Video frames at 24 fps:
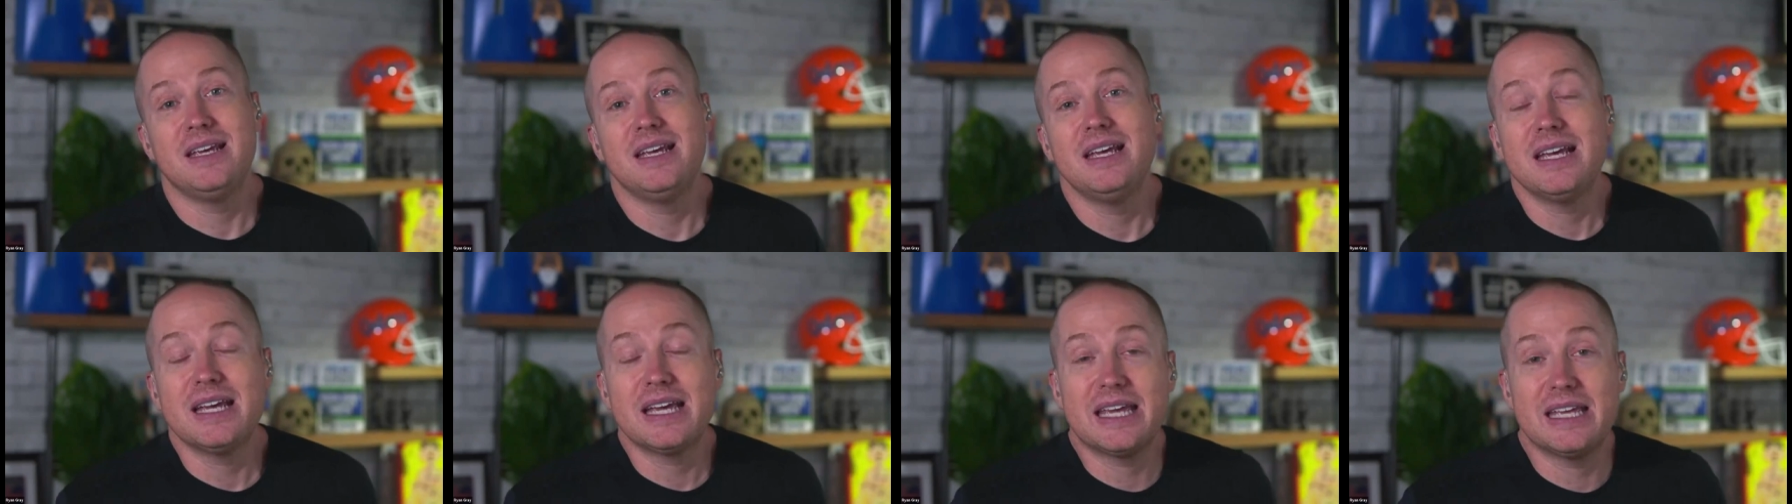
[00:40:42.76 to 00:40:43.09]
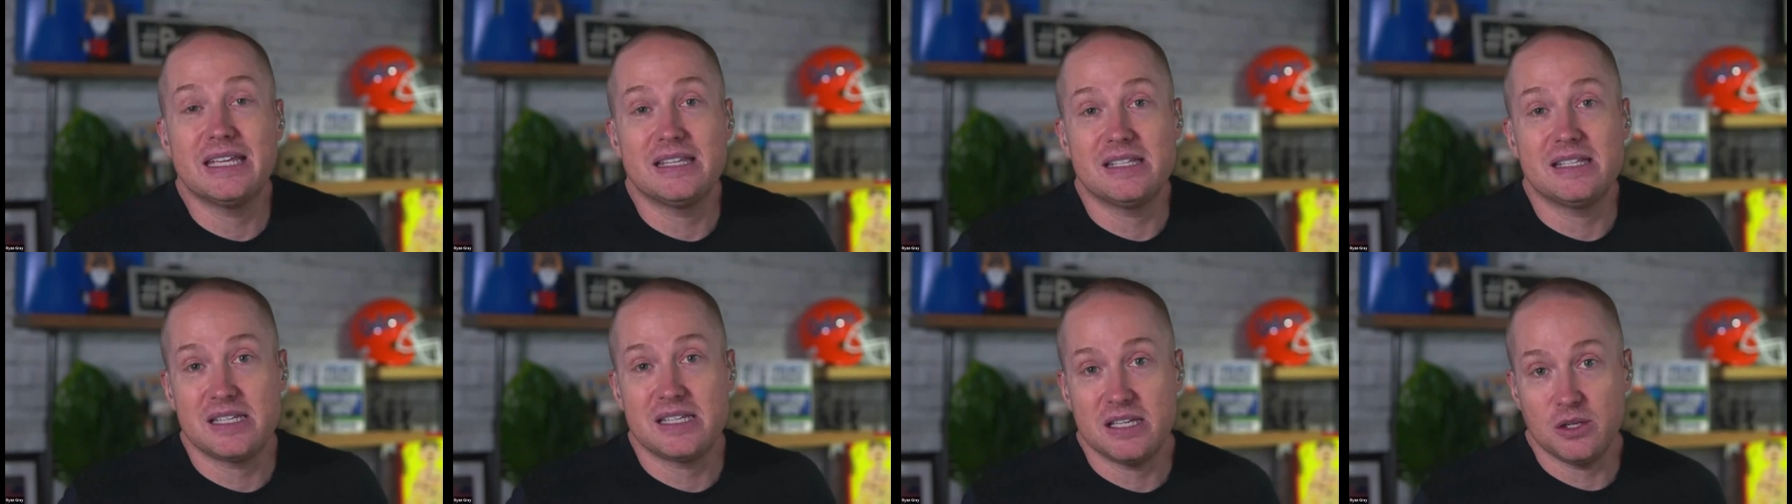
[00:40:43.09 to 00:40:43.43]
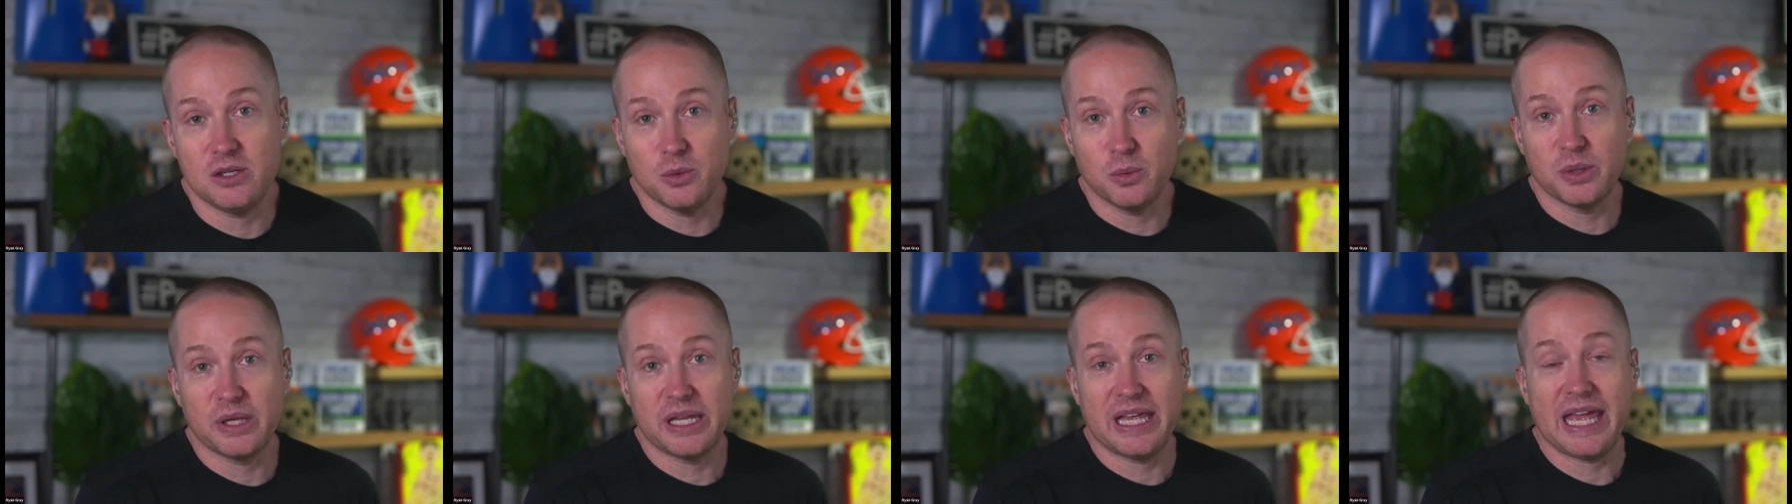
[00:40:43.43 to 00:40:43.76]

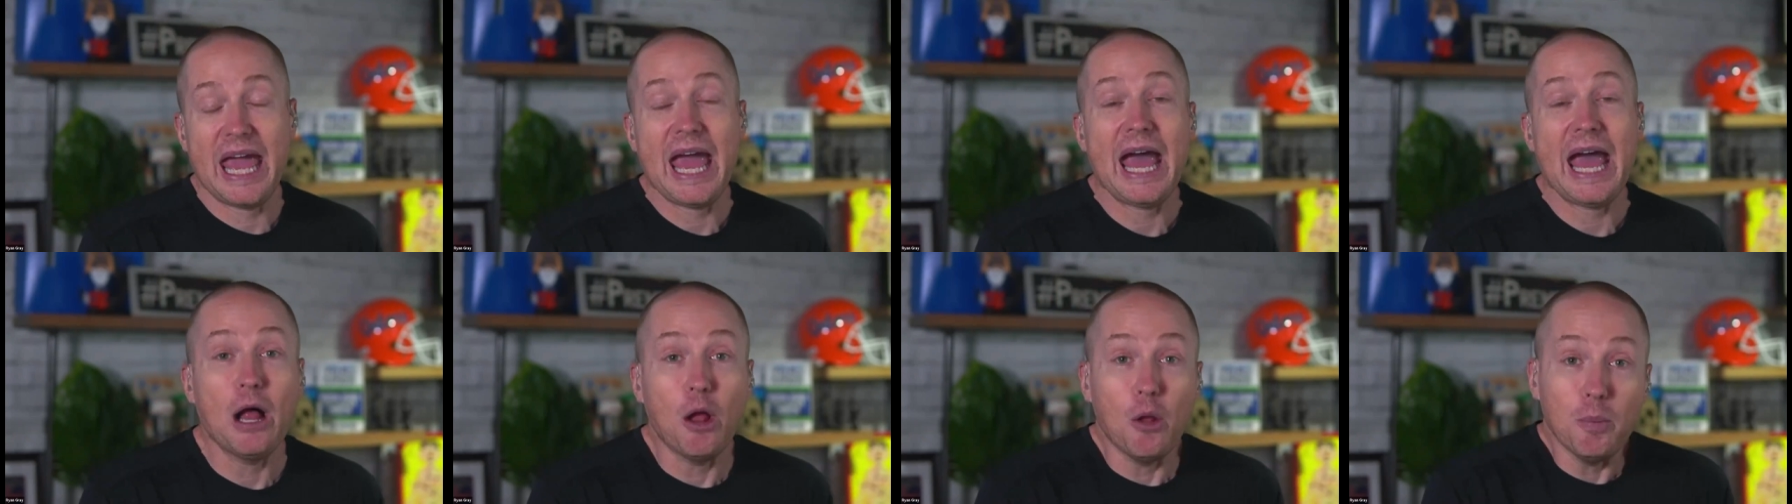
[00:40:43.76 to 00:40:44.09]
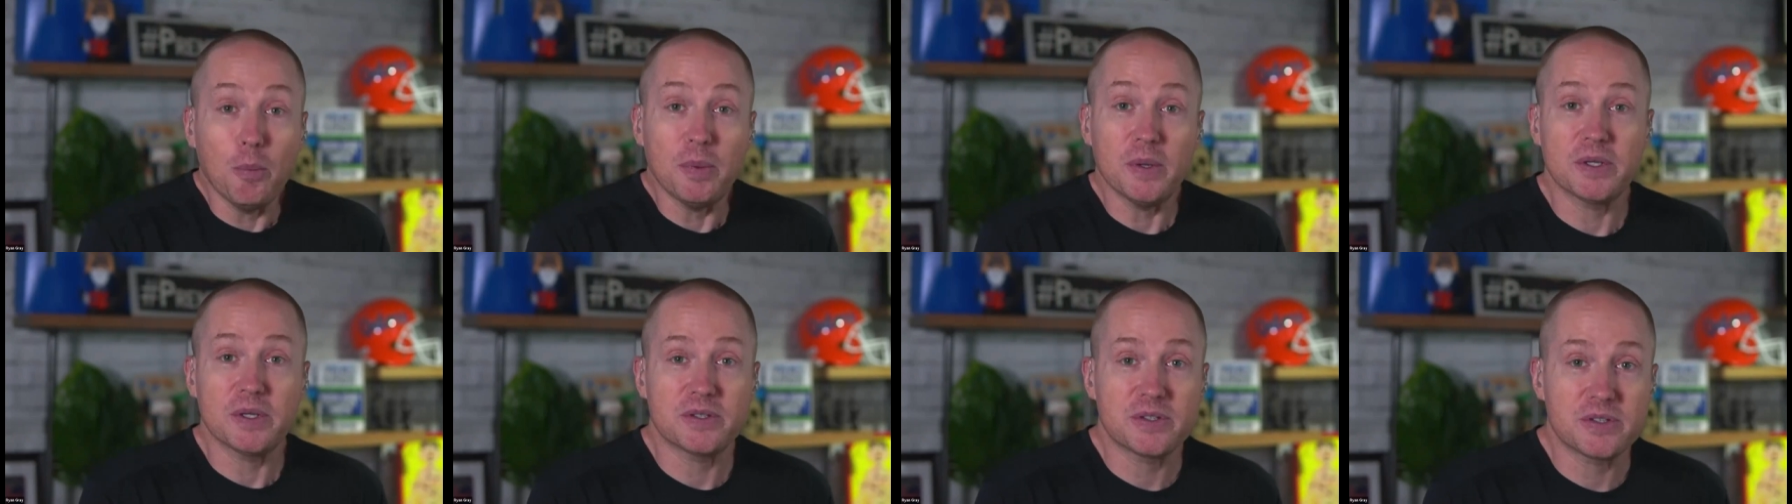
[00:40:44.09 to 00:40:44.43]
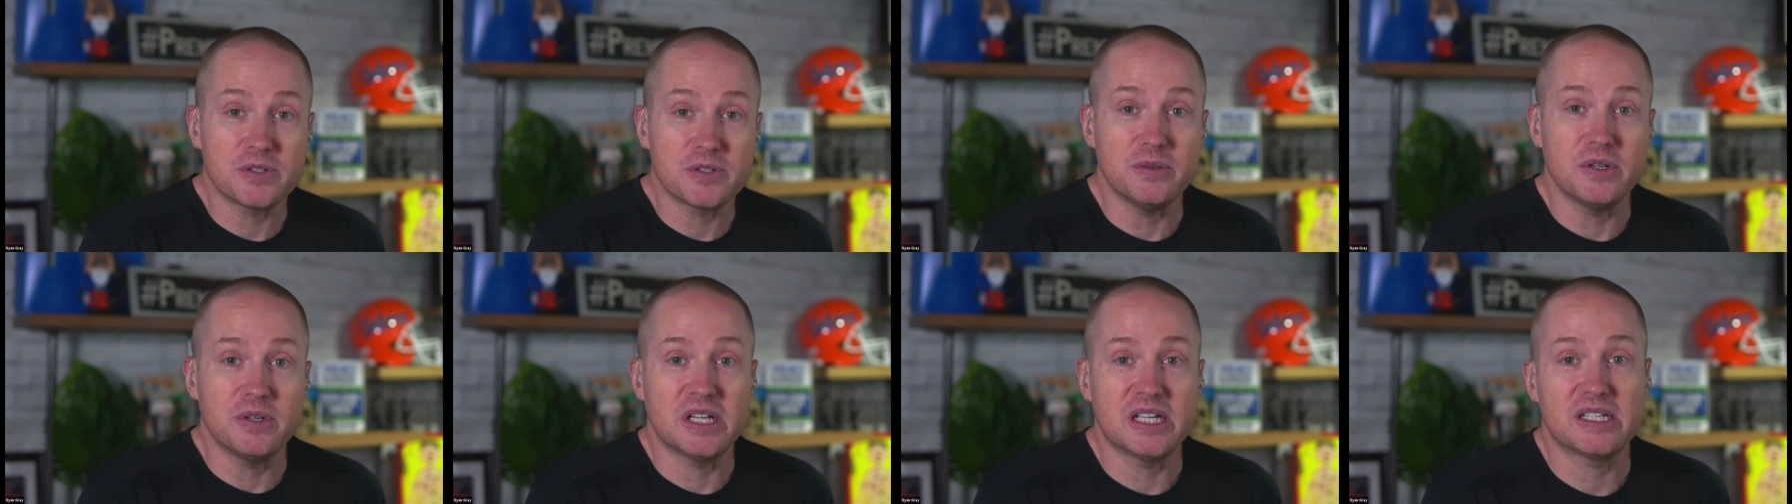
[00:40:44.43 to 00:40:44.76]
continually help
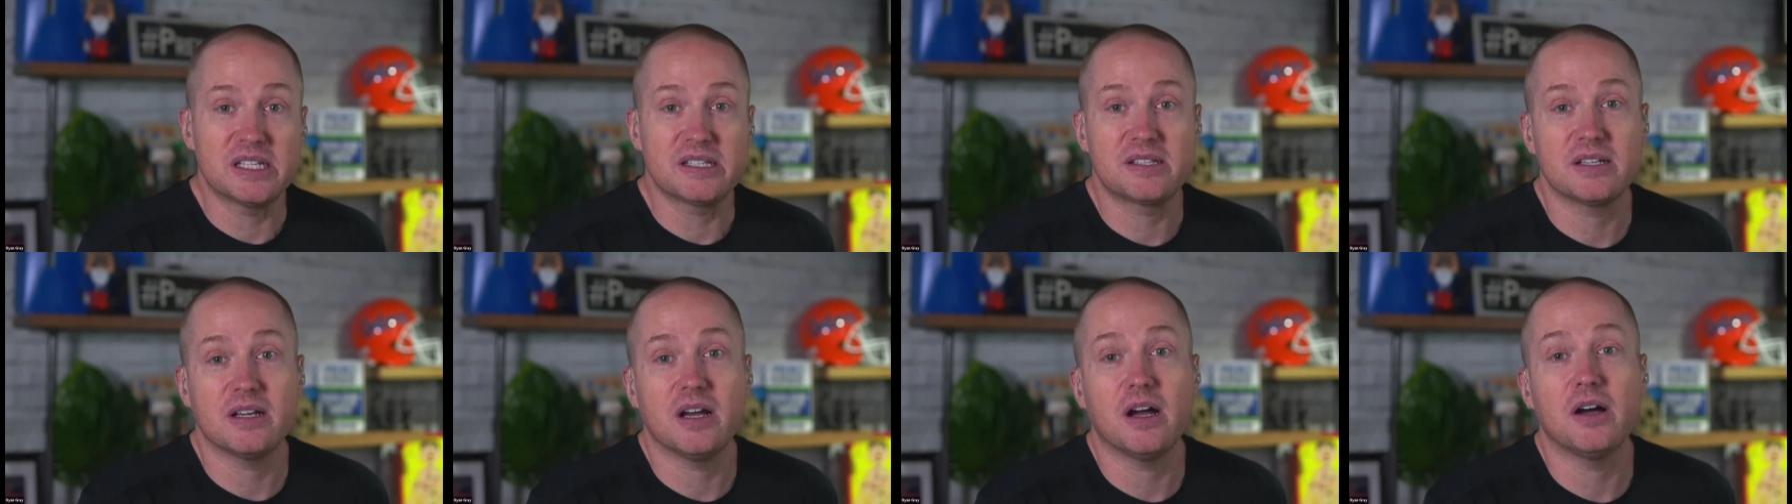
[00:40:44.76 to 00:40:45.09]
students